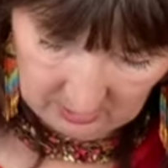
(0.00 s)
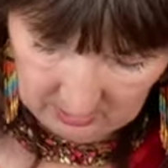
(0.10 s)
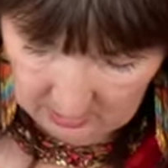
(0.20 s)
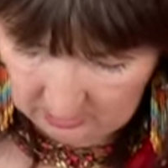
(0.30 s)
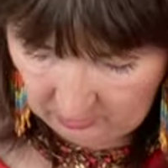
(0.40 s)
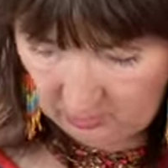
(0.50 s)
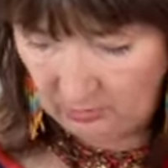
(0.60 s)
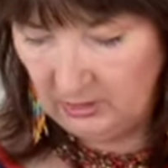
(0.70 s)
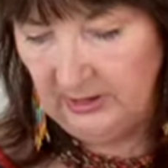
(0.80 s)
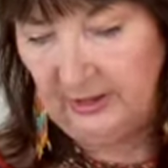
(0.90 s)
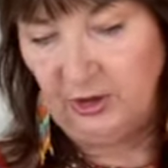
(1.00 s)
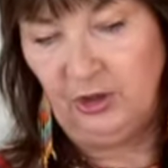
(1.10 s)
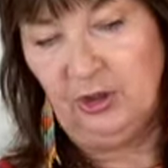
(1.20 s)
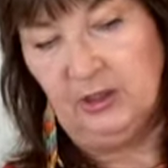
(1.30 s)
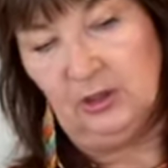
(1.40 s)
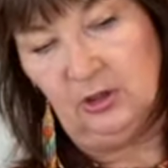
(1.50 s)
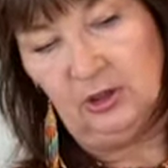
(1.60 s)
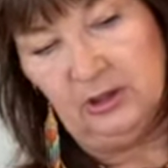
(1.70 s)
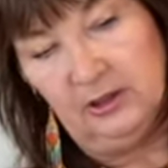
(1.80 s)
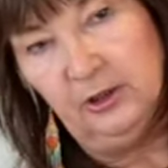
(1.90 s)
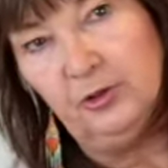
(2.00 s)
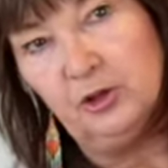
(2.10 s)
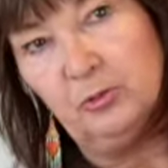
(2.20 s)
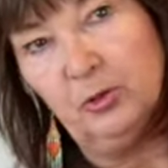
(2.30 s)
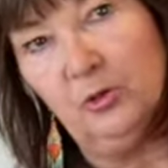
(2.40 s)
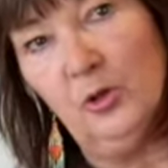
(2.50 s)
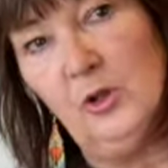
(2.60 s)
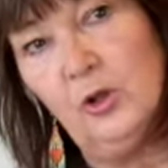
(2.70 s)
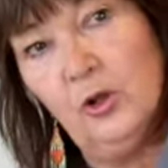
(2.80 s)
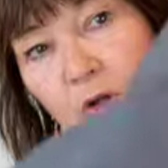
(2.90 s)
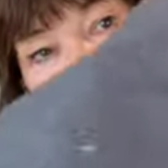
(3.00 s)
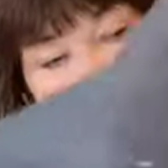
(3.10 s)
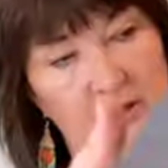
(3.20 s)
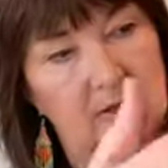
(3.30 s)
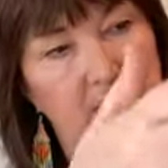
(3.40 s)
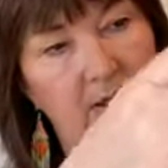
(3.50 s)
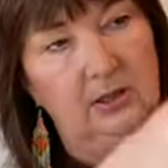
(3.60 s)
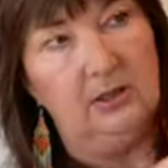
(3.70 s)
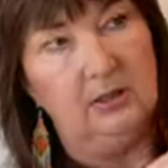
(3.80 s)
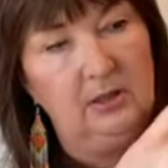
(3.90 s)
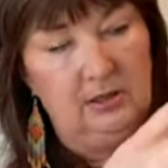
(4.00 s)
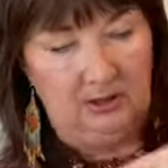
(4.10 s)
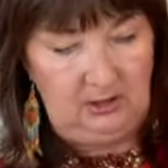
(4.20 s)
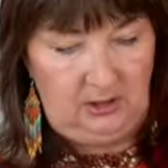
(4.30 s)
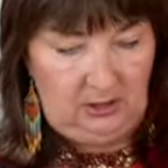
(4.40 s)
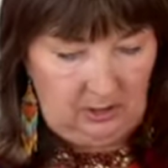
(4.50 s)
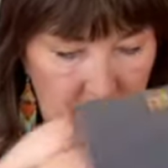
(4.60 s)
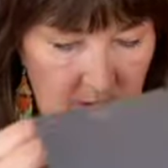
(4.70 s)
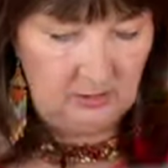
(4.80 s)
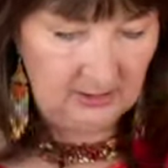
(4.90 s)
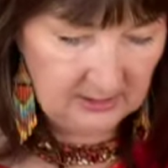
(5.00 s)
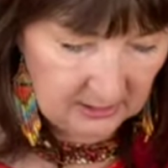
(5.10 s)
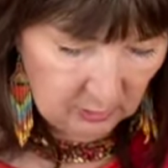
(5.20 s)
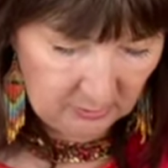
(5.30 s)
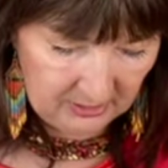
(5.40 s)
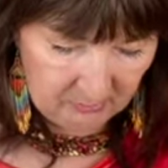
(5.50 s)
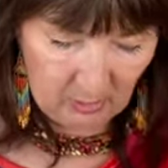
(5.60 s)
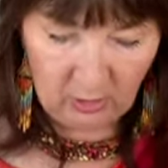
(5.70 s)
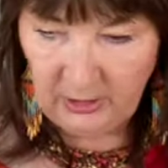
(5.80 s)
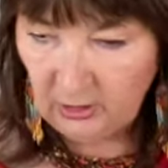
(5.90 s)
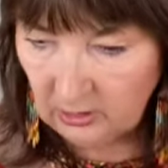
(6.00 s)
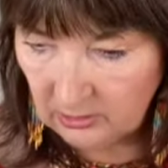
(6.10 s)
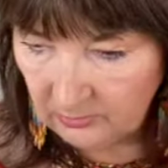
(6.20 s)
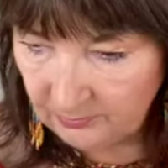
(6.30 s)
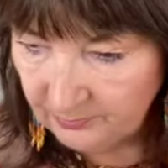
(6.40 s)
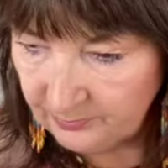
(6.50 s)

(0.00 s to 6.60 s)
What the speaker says: Some good sections that are still usable on that. So a nice little bit of poly cotton.